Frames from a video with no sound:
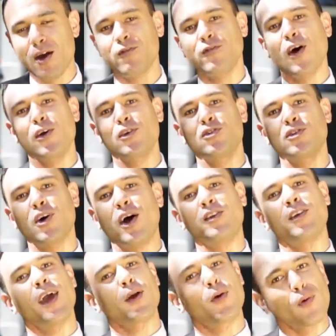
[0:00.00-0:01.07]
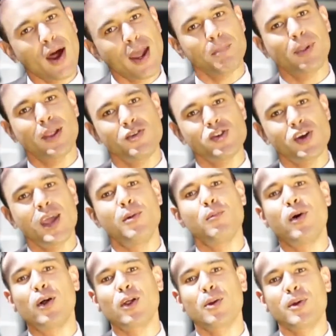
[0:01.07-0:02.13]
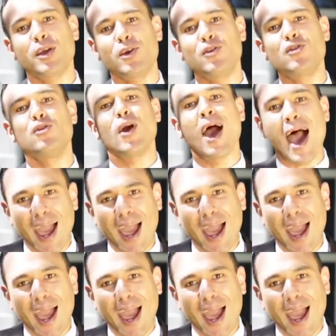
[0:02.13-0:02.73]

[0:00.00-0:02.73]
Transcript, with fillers: Folks, I take great pleasure in welcoming you to